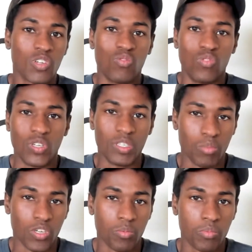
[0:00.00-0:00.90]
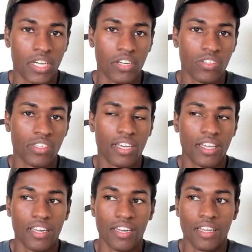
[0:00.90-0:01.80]
You can really push players.
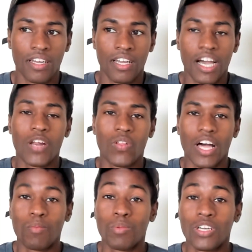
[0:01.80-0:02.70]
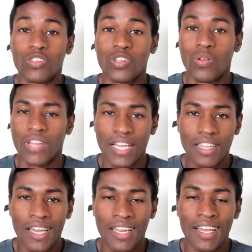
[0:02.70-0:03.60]
And I know a lot of players don't like
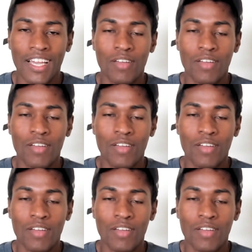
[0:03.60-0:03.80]
that,